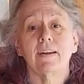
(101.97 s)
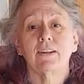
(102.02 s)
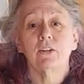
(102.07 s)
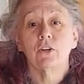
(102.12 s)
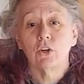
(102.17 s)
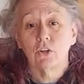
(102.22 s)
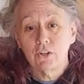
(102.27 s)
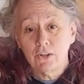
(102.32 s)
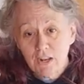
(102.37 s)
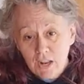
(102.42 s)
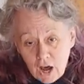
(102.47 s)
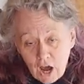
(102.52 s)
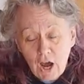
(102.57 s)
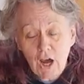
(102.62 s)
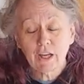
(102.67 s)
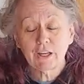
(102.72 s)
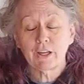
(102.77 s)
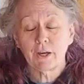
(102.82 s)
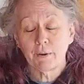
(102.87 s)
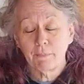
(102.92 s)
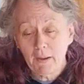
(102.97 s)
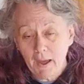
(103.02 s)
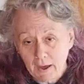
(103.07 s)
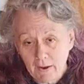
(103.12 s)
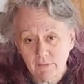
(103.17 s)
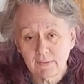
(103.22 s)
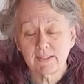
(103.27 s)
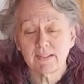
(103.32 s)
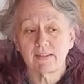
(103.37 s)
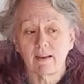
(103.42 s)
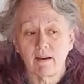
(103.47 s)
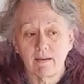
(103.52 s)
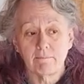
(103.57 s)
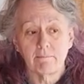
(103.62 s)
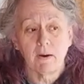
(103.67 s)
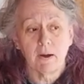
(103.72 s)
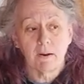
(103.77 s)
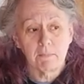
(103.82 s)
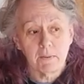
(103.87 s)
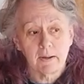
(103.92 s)
I could not come
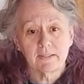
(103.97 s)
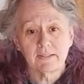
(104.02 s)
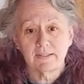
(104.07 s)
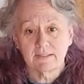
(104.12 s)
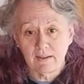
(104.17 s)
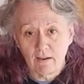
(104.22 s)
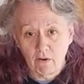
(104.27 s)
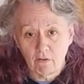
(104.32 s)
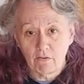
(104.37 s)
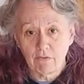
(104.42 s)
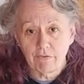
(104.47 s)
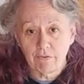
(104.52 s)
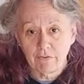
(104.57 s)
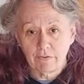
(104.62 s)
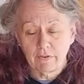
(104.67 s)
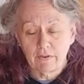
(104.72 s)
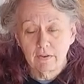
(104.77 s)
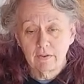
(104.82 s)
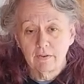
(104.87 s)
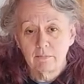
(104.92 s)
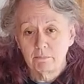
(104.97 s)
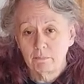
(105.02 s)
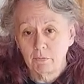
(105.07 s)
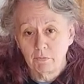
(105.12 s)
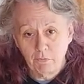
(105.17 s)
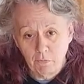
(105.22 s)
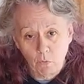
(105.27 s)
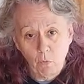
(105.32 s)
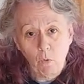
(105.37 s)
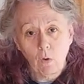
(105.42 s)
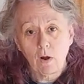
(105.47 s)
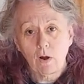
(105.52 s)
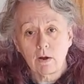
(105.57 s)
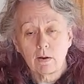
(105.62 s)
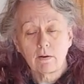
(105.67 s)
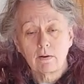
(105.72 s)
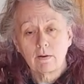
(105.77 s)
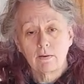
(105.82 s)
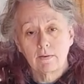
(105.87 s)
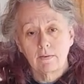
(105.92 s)
outside by myself before.
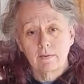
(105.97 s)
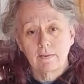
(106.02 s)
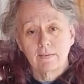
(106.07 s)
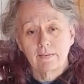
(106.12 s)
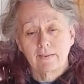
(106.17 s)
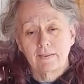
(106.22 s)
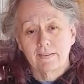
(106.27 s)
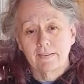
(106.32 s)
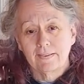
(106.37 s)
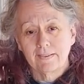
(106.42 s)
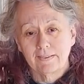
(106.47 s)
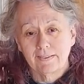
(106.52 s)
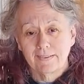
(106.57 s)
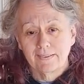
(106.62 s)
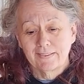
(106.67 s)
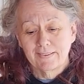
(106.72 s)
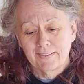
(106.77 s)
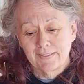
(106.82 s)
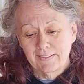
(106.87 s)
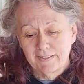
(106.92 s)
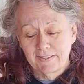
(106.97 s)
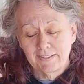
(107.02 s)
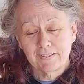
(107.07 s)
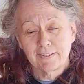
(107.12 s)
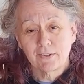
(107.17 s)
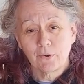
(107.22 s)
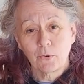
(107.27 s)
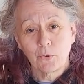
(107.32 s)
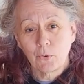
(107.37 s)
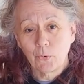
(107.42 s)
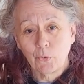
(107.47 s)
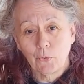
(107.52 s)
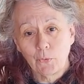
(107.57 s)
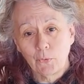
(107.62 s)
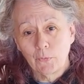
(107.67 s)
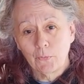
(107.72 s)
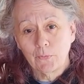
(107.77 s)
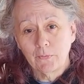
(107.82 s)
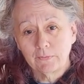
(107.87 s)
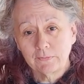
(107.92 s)
This is so
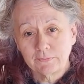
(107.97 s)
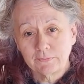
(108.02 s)
cool.